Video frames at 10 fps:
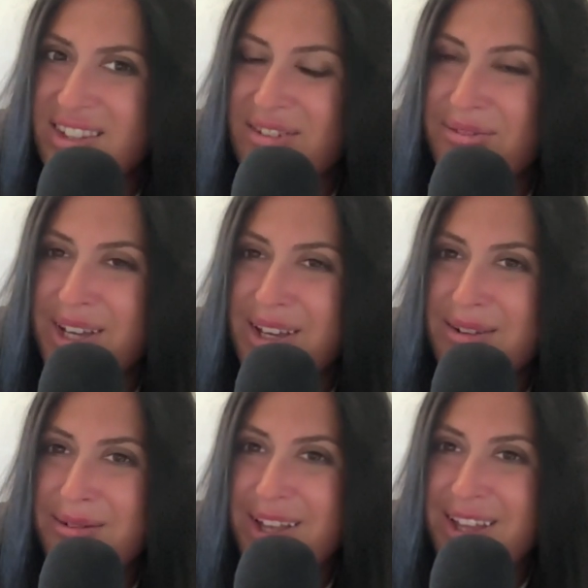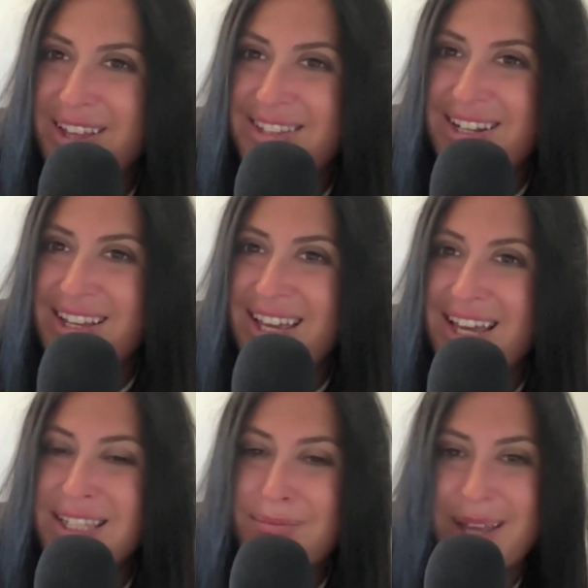Wait, did
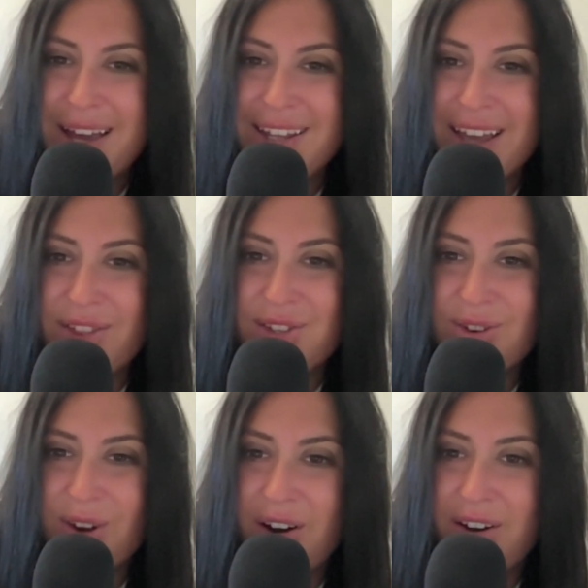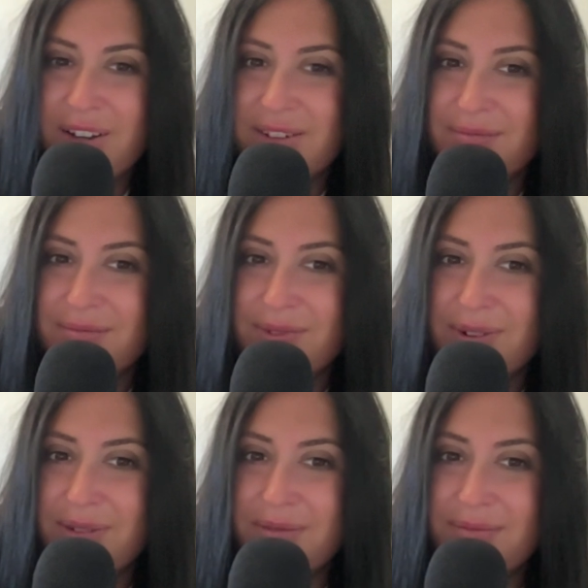ESPN get this wrong?
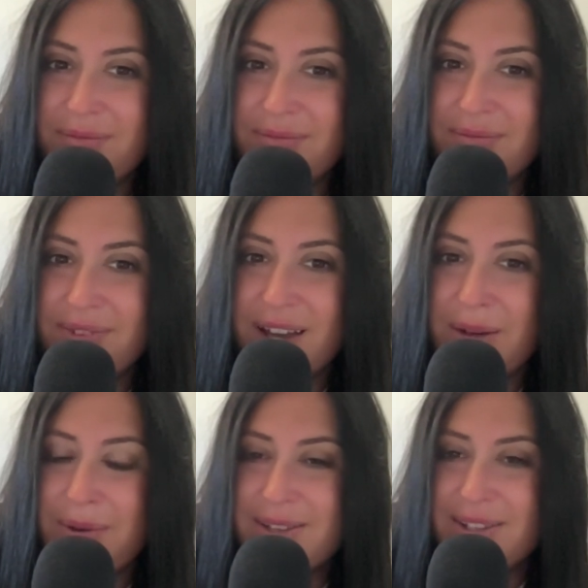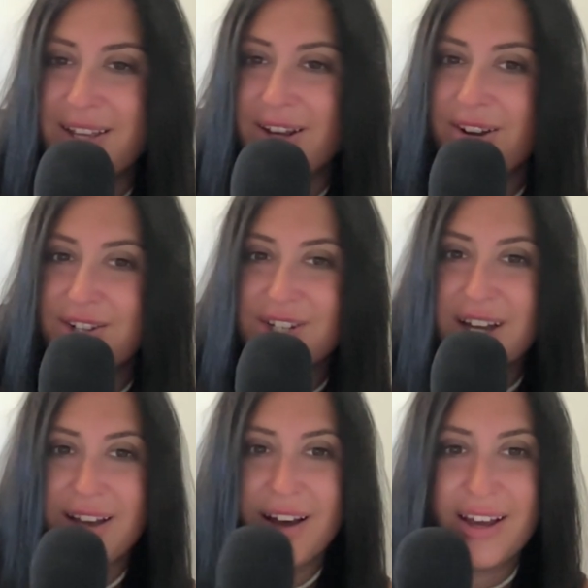Well, anyways,
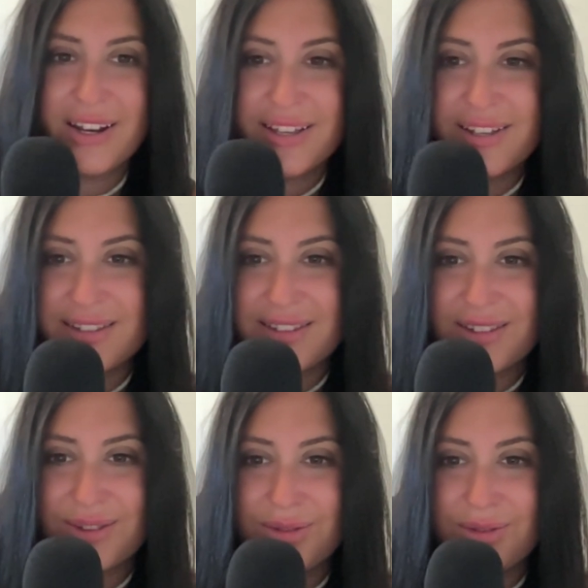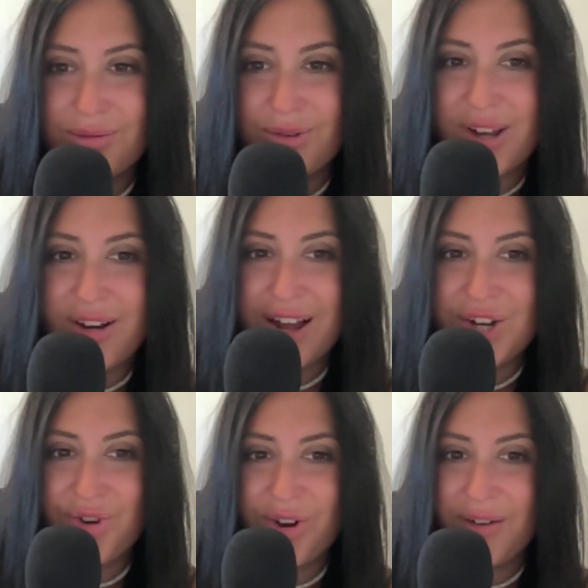Juracek got his 3-year
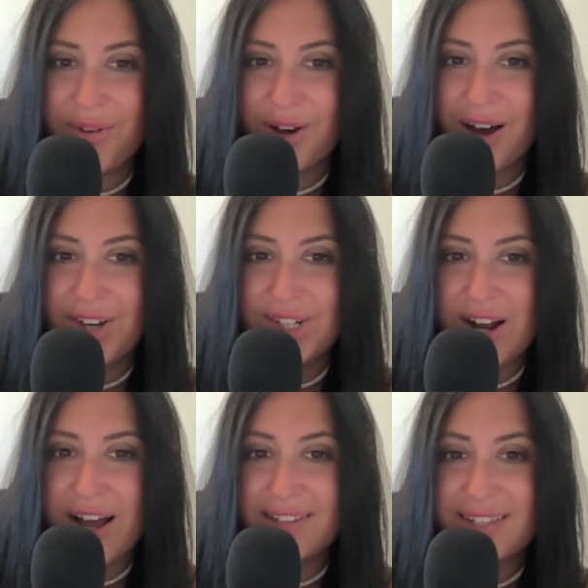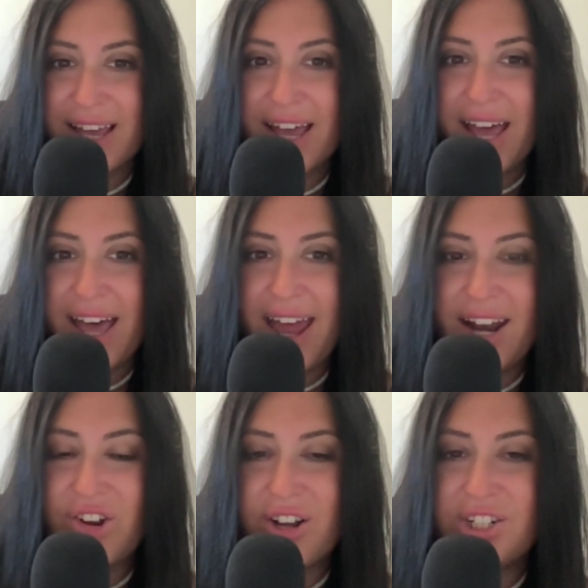entry-level contract and
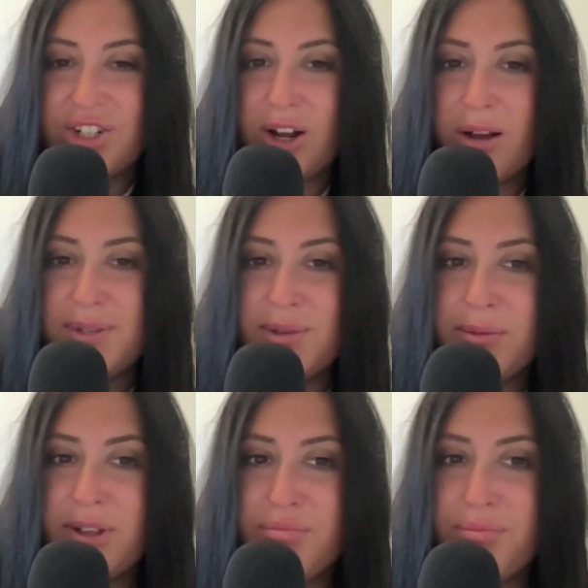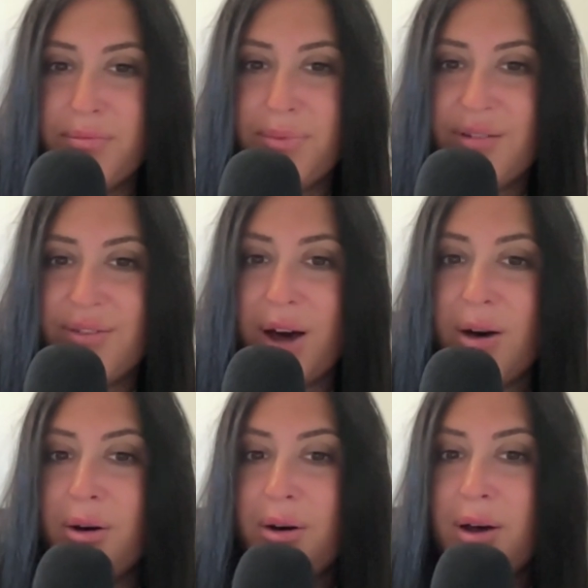agreed to terms with
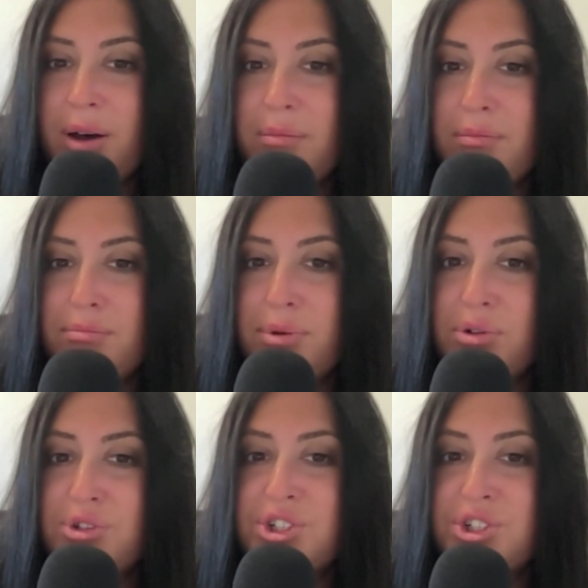Pavel Buchnevich